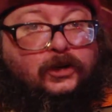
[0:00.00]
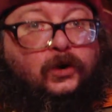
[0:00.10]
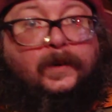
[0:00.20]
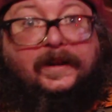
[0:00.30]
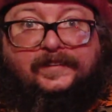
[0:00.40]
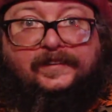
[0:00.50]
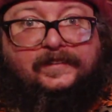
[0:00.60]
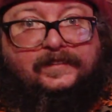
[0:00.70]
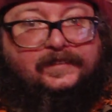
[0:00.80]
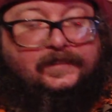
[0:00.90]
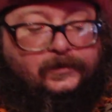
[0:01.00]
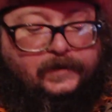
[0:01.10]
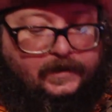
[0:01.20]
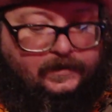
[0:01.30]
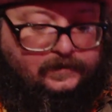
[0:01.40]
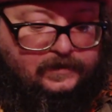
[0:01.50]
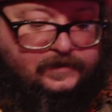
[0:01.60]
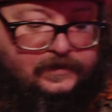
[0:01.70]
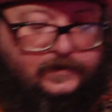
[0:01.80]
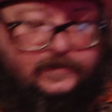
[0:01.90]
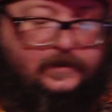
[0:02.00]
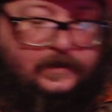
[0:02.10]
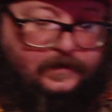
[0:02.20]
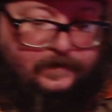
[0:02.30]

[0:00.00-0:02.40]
It. Okay, let's see what's in here.